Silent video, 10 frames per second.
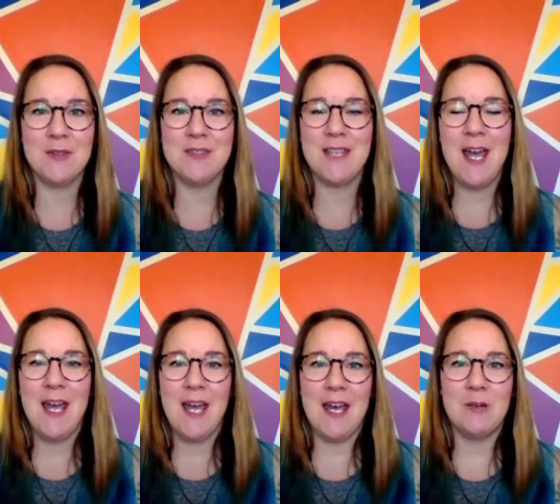and we're
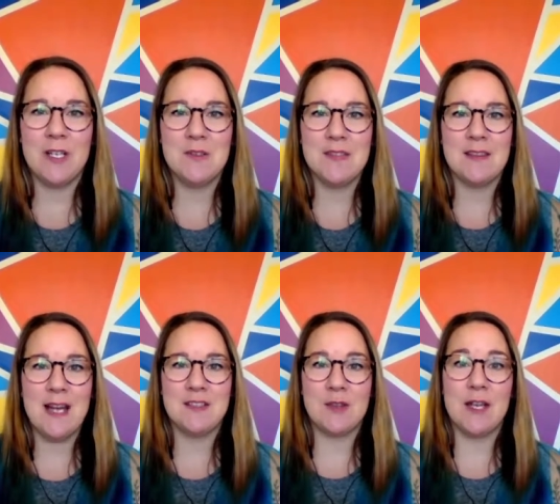using that so
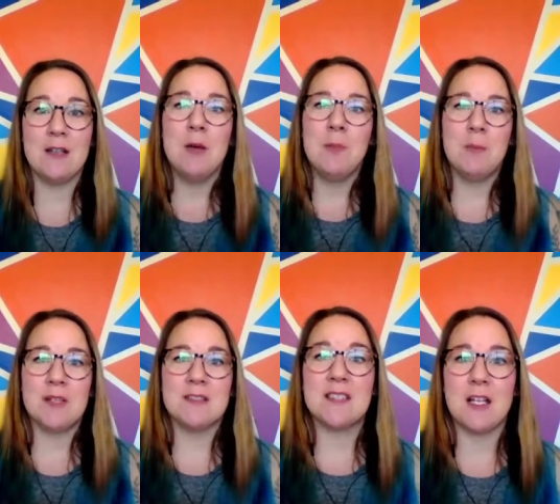that people can
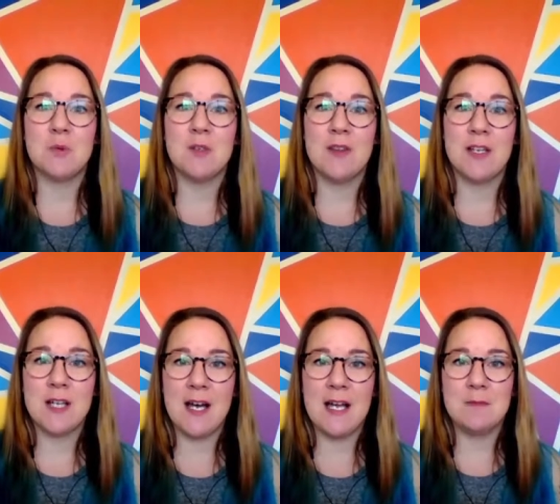schedule their
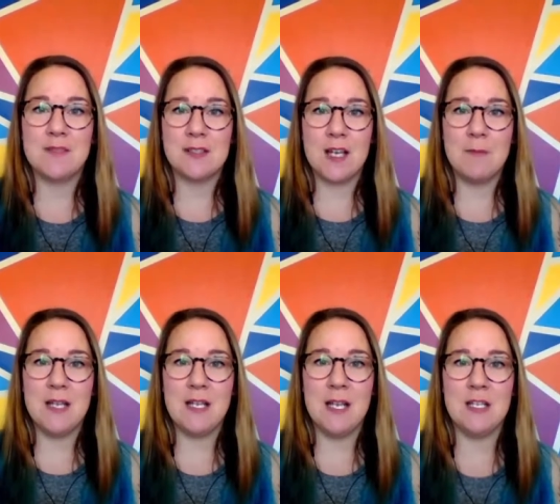times to come
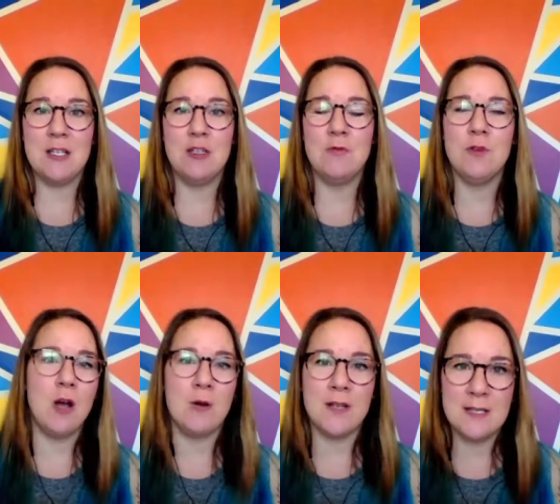in, and
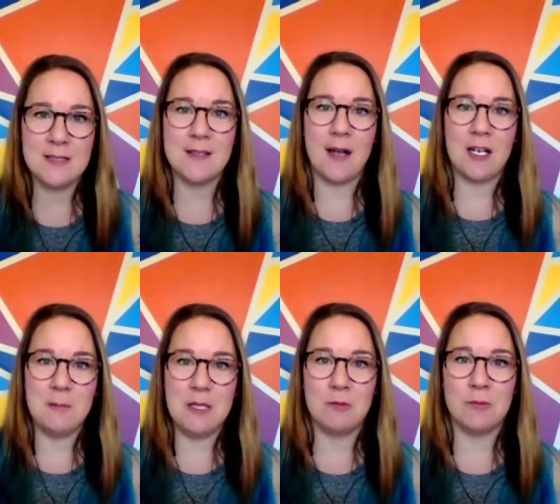that it's not
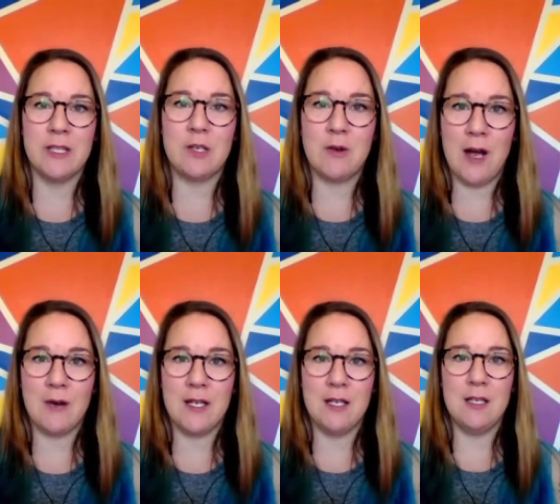going to be really
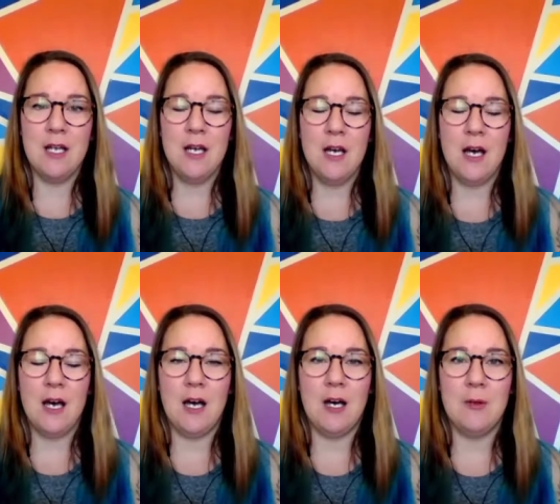crowded.
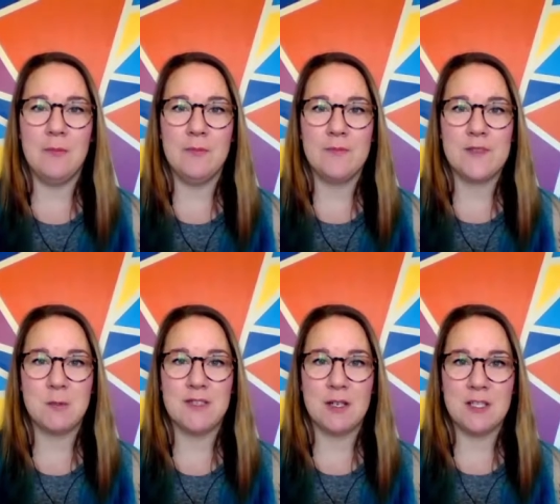
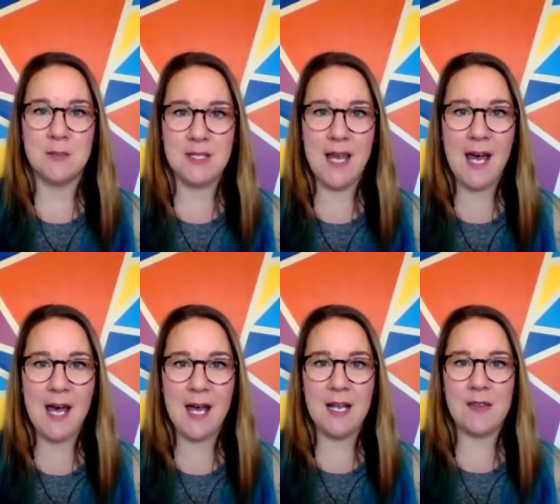So we started doing
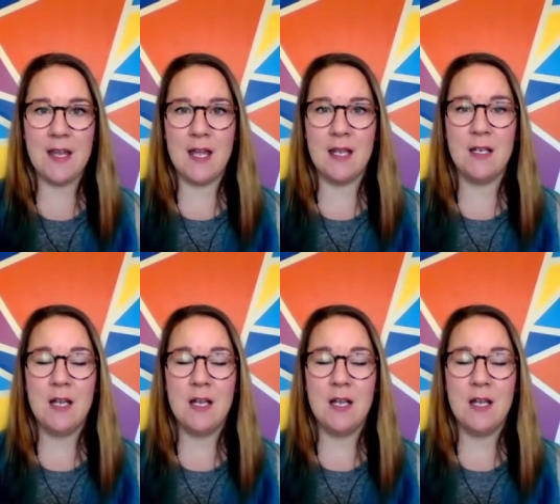that, and then